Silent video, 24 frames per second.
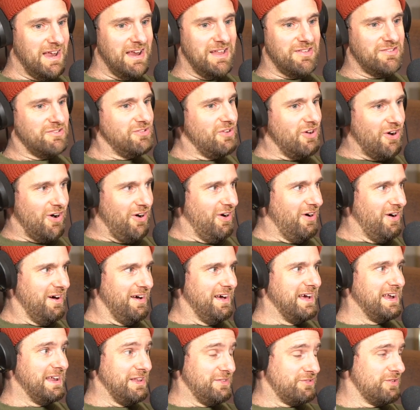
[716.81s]
And it's not,
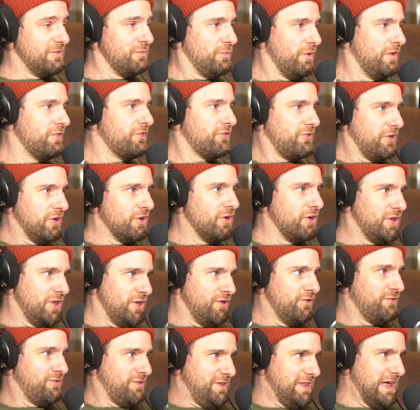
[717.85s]
and it took, once I got
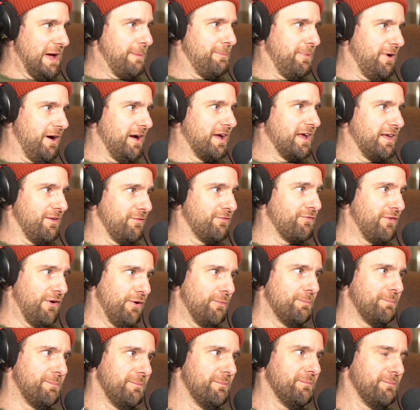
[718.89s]
used to that bike, it
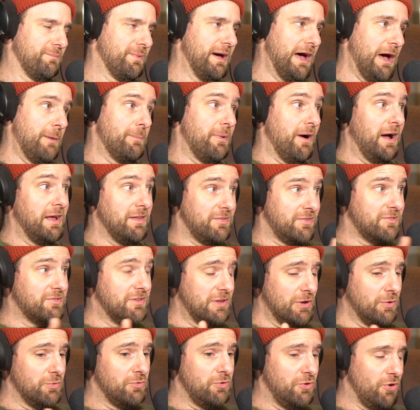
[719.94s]
felt better, but it's
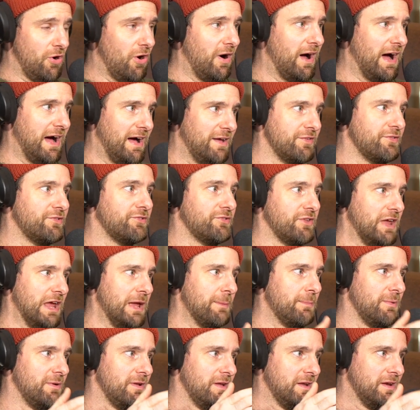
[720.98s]
still not as
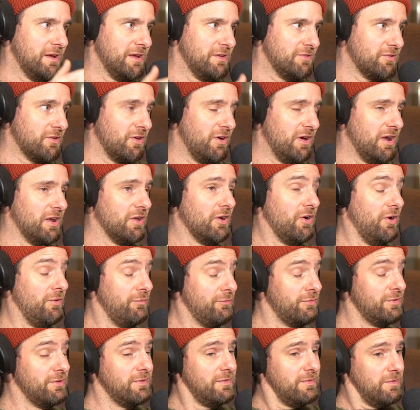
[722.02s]
stable and as kind of
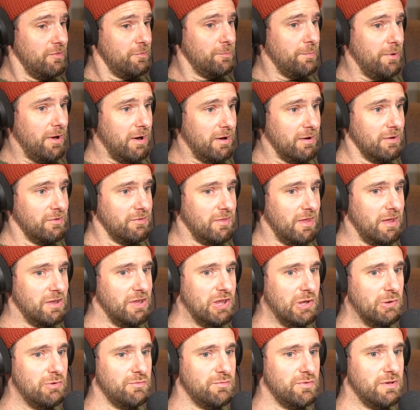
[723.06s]
confidence inspiring as that
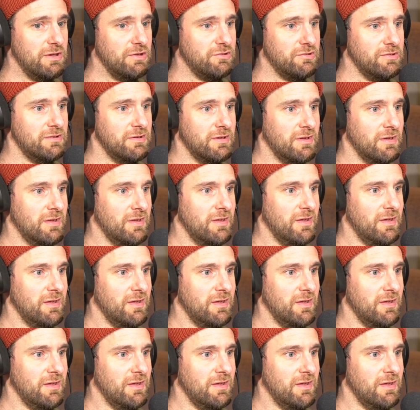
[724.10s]
newer version.